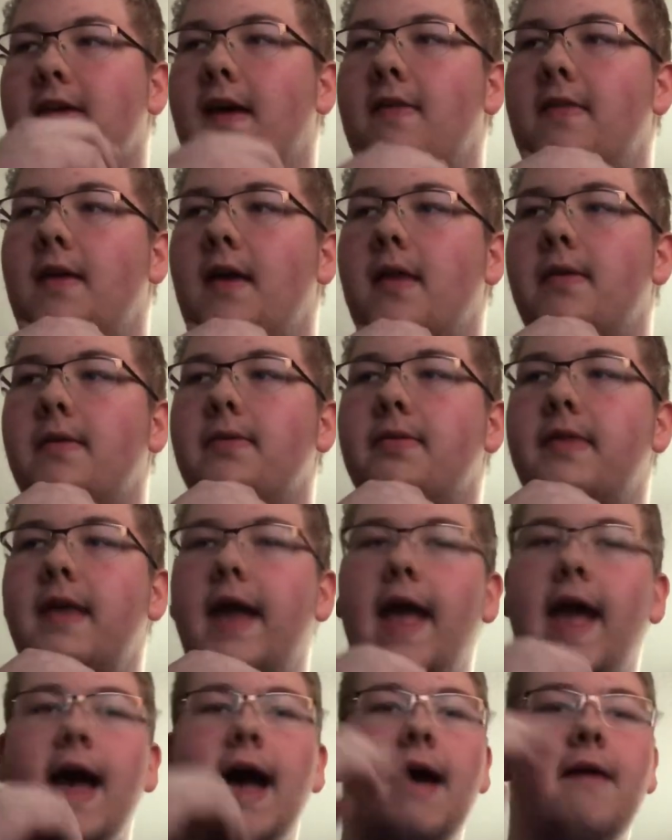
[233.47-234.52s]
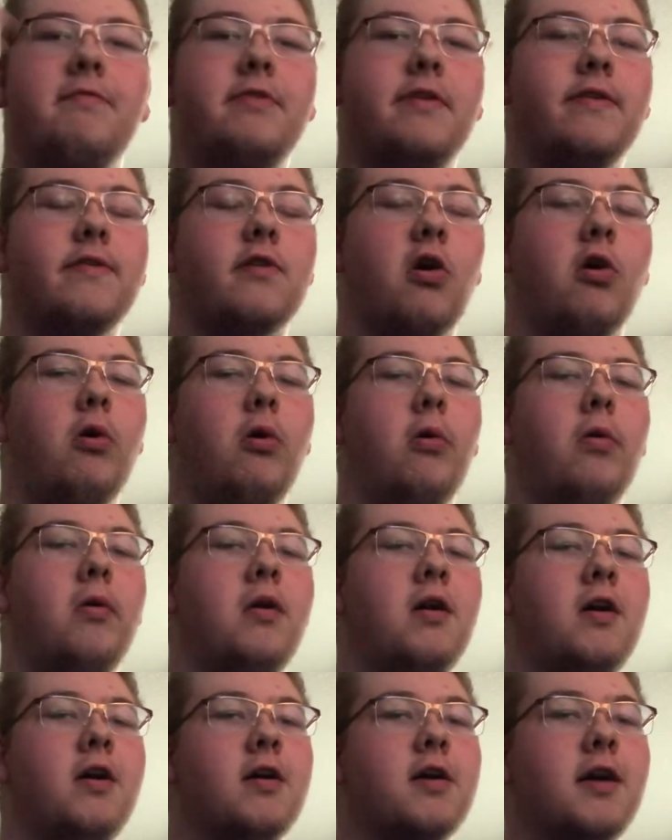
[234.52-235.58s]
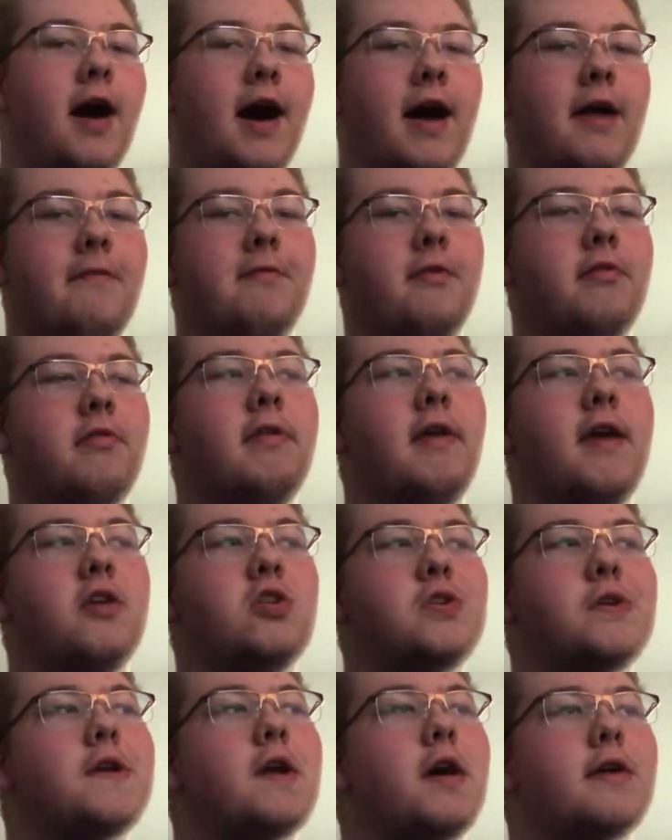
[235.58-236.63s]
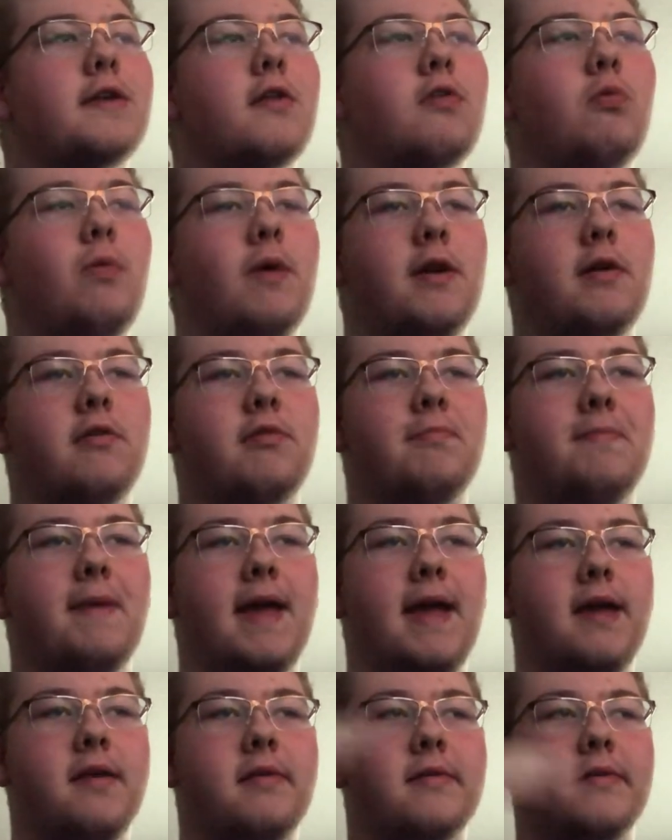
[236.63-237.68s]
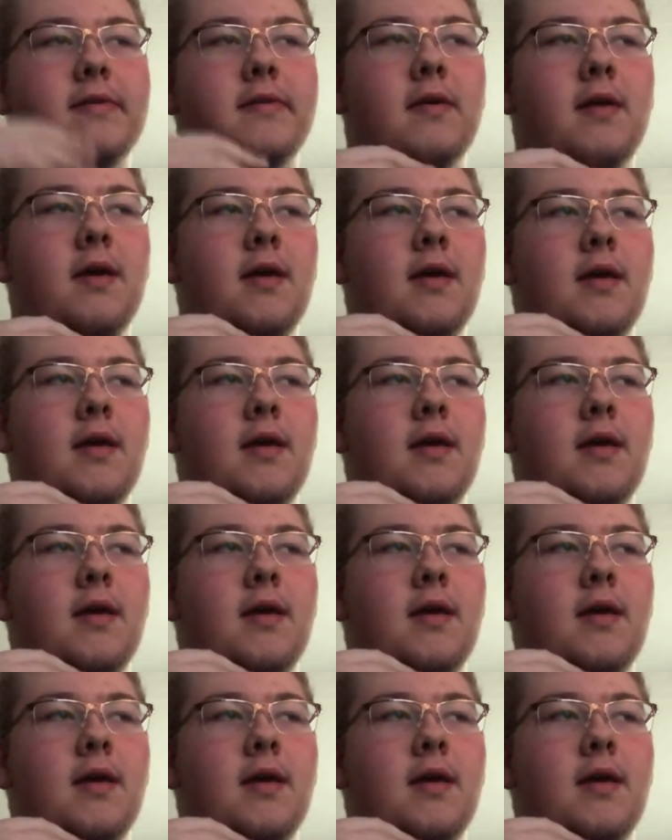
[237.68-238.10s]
And then they have this whole conversation on a Twitter space.